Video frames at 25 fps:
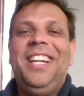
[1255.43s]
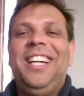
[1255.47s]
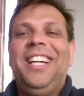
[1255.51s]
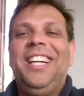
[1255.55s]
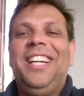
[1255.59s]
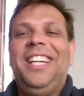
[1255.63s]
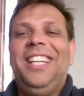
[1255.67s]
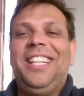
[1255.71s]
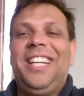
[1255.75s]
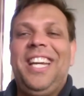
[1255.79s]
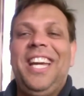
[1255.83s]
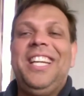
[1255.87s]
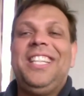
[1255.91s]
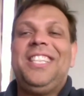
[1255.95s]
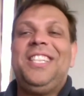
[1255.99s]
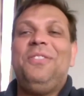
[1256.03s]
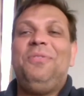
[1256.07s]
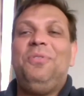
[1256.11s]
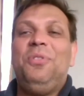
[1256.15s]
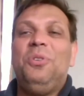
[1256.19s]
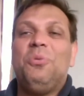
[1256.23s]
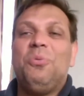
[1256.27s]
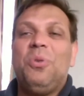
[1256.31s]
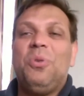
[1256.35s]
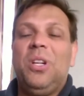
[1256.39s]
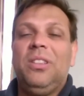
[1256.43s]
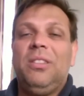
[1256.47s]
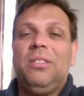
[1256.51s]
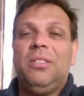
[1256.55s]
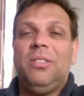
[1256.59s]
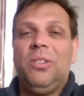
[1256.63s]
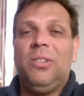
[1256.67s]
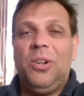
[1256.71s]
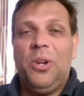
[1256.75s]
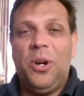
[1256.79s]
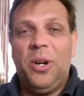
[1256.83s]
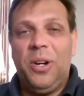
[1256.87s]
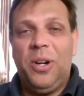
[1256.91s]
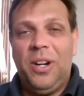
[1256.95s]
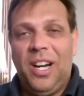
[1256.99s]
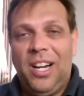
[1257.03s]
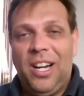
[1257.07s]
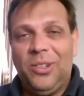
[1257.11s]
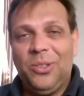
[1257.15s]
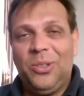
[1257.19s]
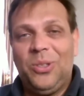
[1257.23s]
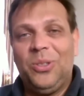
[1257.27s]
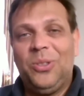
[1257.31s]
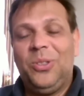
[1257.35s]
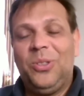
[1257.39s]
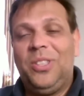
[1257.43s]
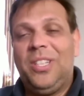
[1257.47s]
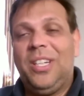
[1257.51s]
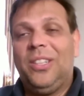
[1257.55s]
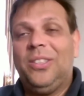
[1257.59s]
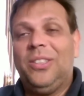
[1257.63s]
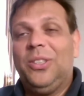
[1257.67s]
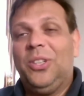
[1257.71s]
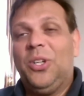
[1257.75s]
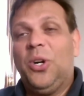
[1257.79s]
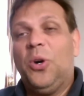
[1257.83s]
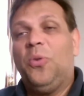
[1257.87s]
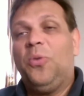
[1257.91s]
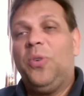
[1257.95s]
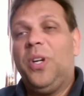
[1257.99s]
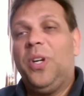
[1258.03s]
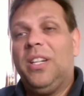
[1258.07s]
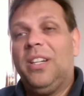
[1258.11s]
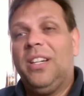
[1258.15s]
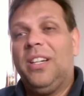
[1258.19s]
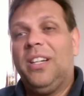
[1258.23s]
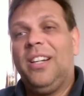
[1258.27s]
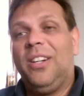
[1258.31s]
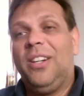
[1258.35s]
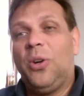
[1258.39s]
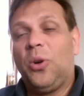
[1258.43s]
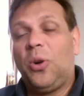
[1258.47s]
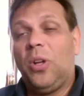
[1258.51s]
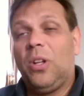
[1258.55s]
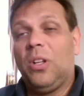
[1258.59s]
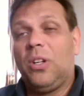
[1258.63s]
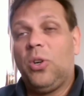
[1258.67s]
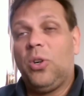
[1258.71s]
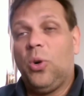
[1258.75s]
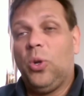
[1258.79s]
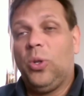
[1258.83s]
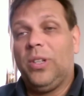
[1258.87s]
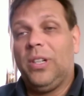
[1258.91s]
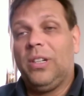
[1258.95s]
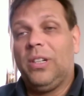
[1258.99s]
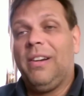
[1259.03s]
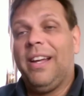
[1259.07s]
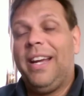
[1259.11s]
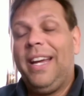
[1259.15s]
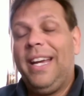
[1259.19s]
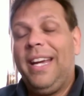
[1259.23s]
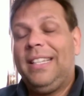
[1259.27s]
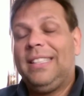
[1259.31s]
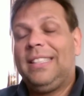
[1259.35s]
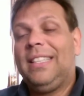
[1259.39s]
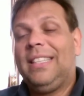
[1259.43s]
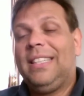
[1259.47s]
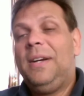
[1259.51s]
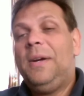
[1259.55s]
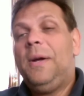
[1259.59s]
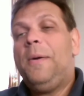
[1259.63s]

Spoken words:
in case if you want to learn how to dive in local colder lakes.